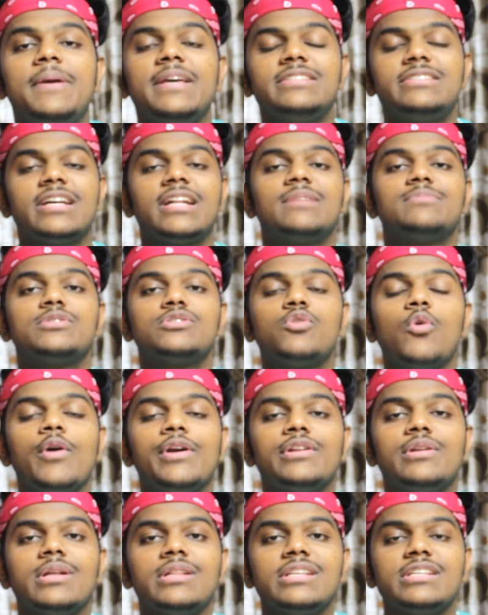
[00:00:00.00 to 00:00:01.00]
Being said, I'm just
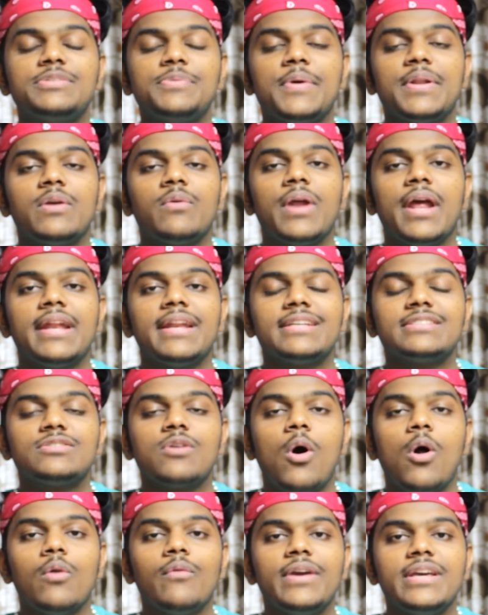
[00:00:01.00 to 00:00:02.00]
going to end this video right, and as
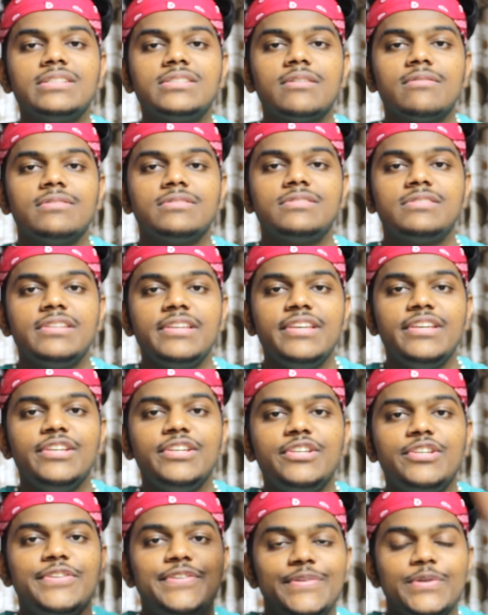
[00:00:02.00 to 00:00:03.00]
always, I will see
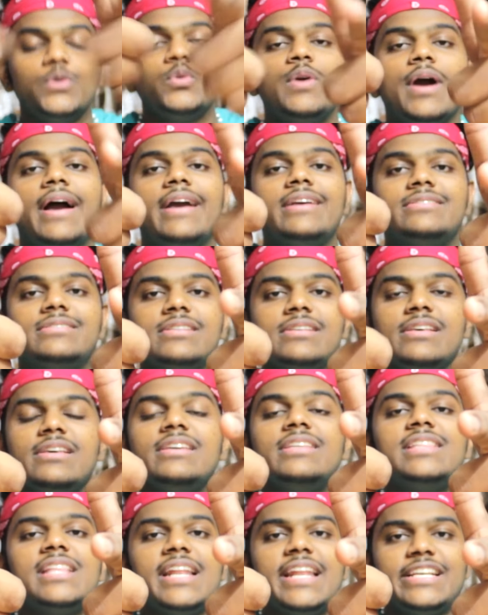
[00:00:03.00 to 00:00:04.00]
you guys
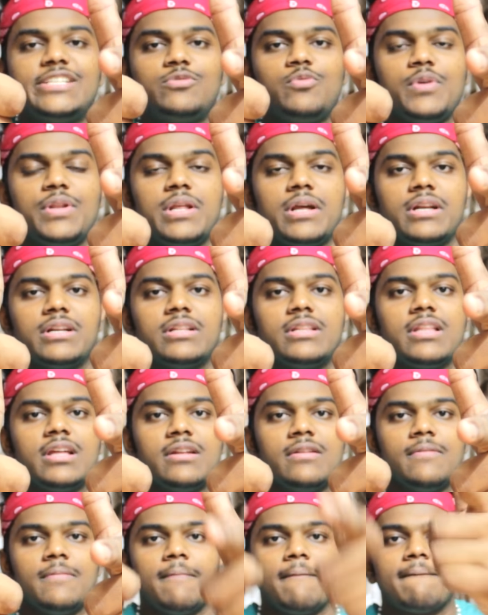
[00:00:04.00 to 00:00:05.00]
in the next video. Until
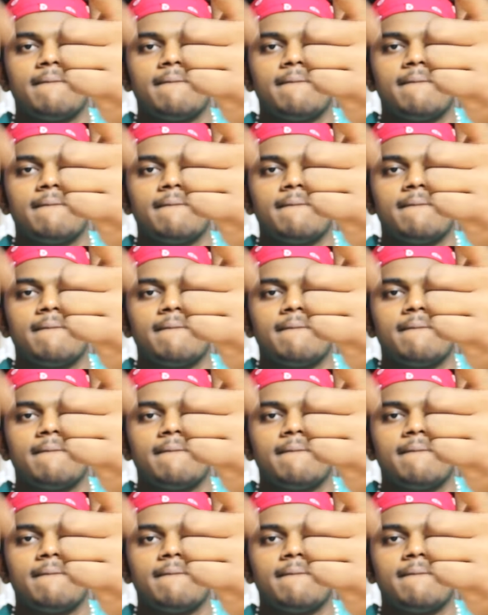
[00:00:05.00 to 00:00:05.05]
then,